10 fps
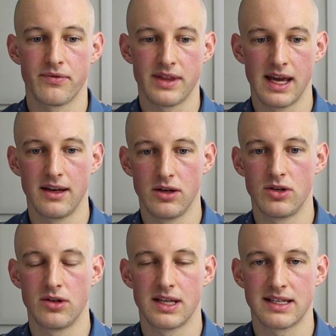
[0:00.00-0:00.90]
Then you
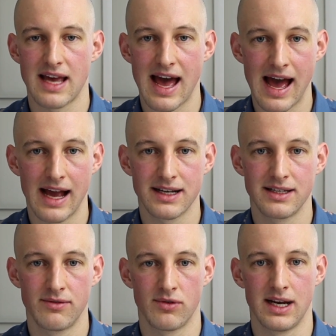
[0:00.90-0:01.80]
do this
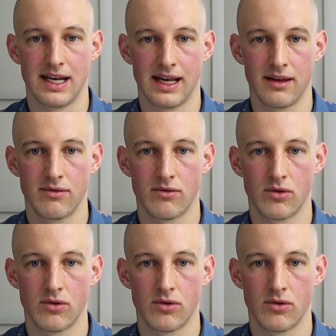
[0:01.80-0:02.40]
active reading,